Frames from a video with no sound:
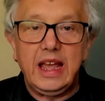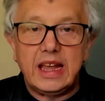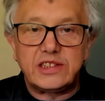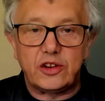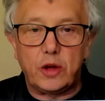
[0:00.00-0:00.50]

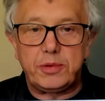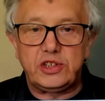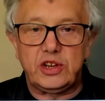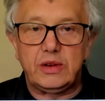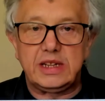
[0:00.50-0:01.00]
It's an
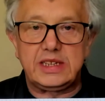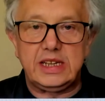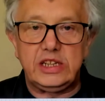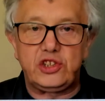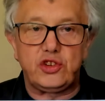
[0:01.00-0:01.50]

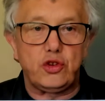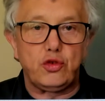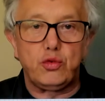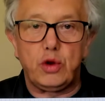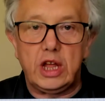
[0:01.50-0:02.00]
opportunity
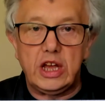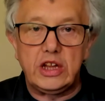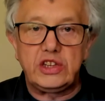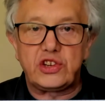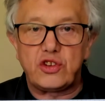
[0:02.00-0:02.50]
to
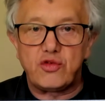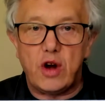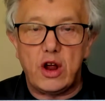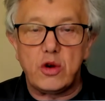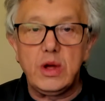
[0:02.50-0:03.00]
learn, to
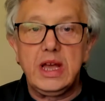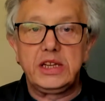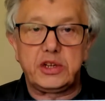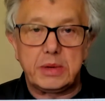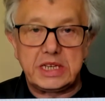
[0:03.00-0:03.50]
grow,
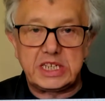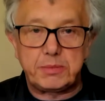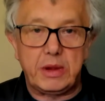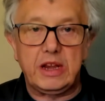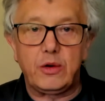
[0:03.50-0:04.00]
to
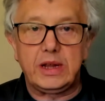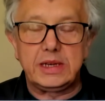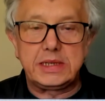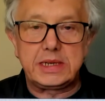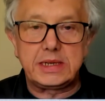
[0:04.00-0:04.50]

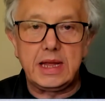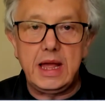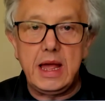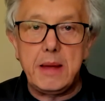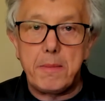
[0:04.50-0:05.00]
experience,
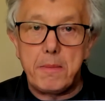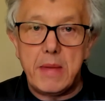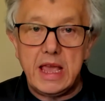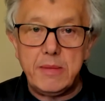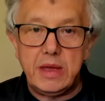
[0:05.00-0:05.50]

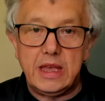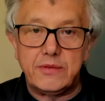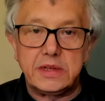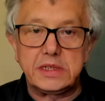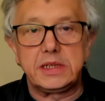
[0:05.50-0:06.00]
maybe
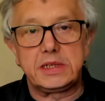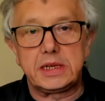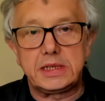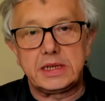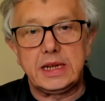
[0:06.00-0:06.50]
even to
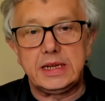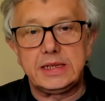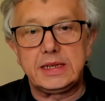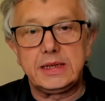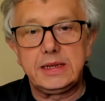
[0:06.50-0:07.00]
succeed.